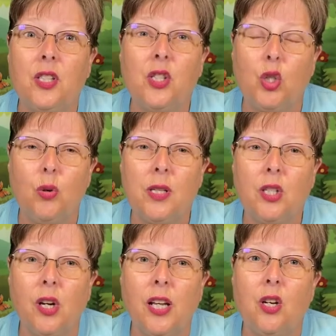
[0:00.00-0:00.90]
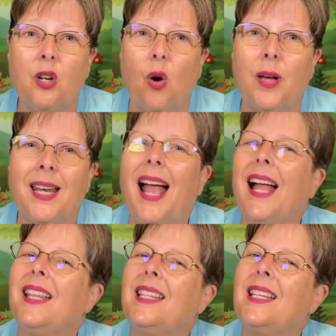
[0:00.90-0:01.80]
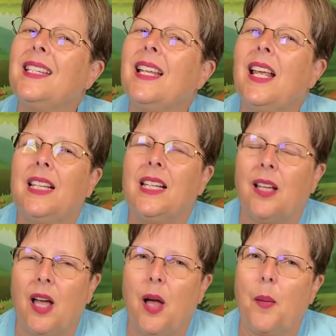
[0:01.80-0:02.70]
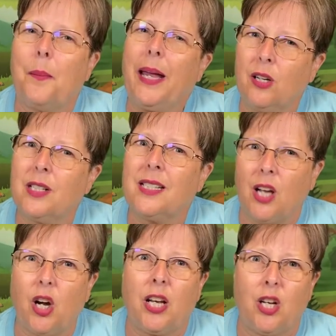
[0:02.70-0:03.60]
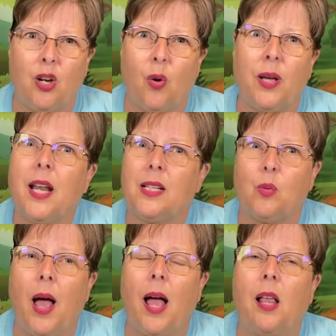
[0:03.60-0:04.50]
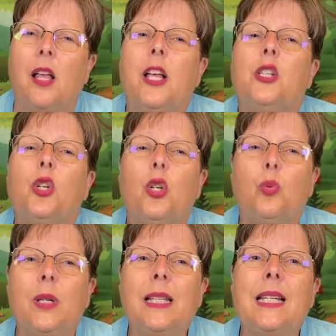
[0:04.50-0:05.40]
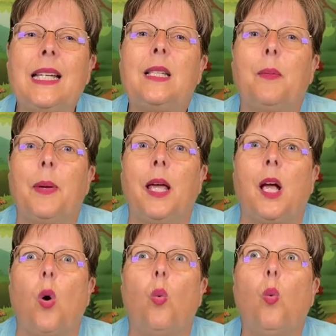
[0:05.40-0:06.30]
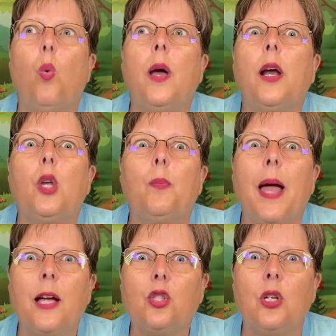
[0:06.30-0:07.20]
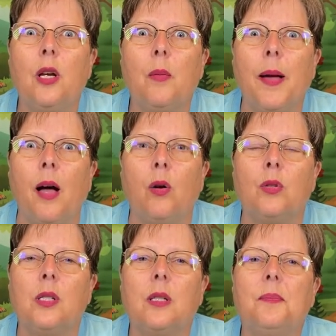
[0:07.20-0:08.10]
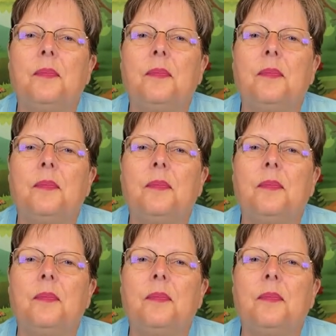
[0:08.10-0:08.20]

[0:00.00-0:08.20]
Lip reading: students are going to know it, and the parents are going to know it as well. So you really need to pick, what are you passionate about?